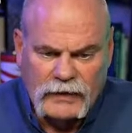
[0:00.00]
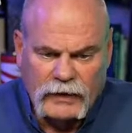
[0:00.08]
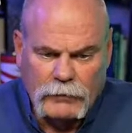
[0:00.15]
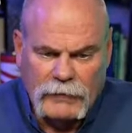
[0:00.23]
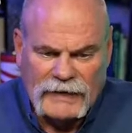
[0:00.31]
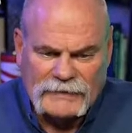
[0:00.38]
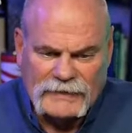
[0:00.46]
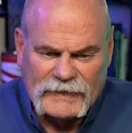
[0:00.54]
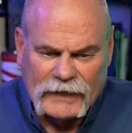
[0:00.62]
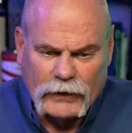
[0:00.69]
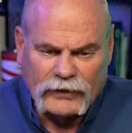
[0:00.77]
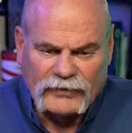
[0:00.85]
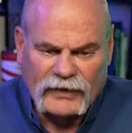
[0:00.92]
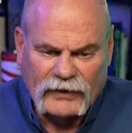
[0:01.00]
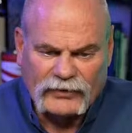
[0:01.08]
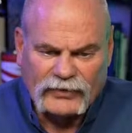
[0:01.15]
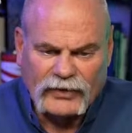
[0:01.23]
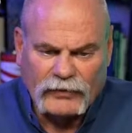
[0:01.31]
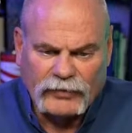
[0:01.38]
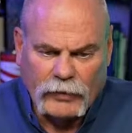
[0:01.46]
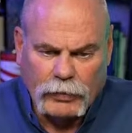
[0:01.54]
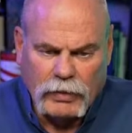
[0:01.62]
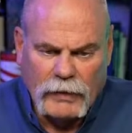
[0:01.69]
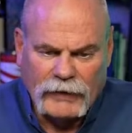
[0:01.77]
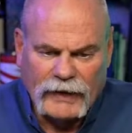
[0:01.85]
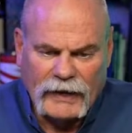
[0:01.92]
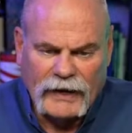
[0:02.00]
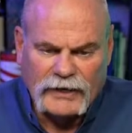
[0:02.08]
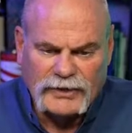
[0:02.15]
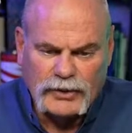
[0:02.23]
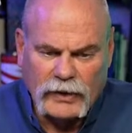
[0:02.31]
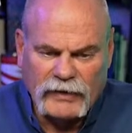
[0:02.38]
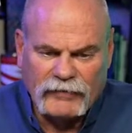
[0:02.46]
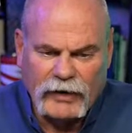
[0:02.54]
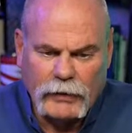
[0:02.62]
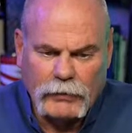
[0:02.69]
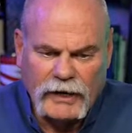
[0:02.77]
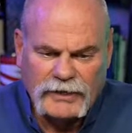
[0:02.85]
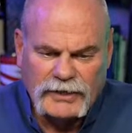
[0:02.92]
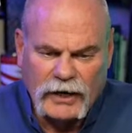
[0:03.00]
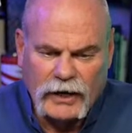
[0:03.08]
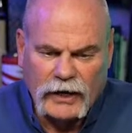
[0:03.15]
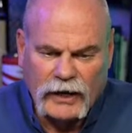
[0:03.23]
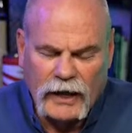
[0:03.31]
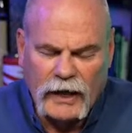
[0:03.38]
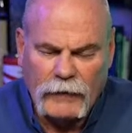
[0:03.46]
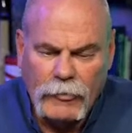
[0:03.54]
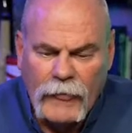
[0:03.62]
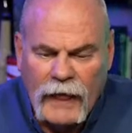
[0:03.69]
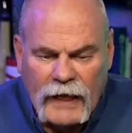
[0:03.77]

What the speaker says: Now, mine says I go to tech school for plumbing and enjoy it very much, learning a lot.